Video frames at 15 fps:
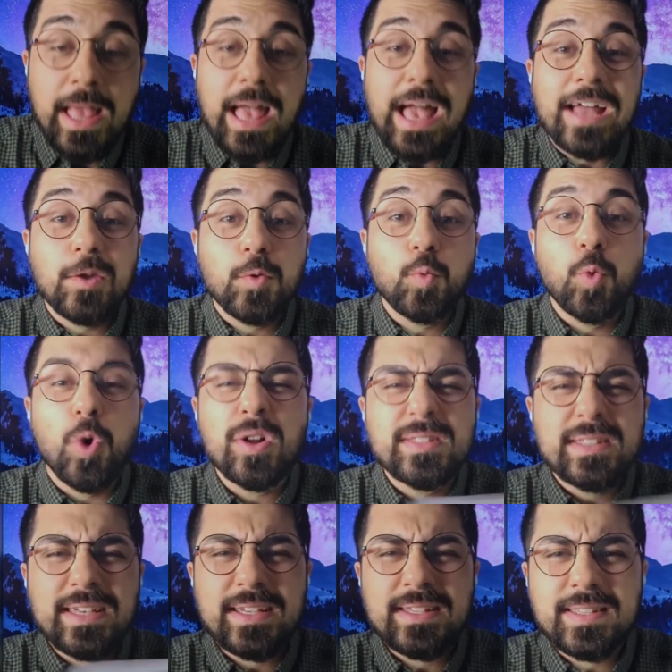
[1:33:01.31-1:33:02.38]
And what
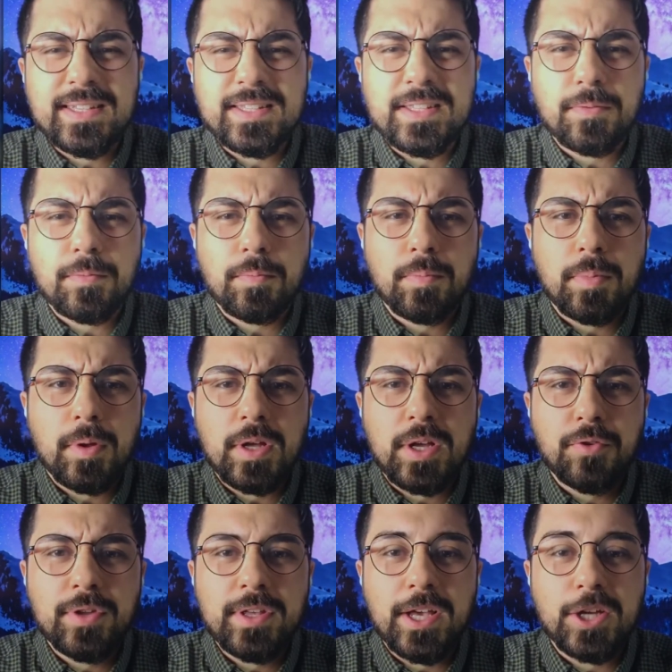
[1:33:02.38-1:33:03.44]
is this
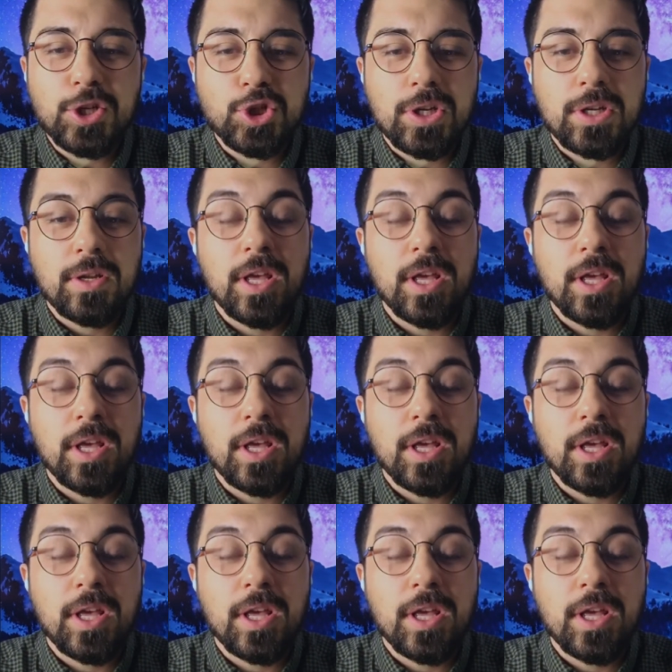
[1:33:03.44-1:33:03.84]
creation?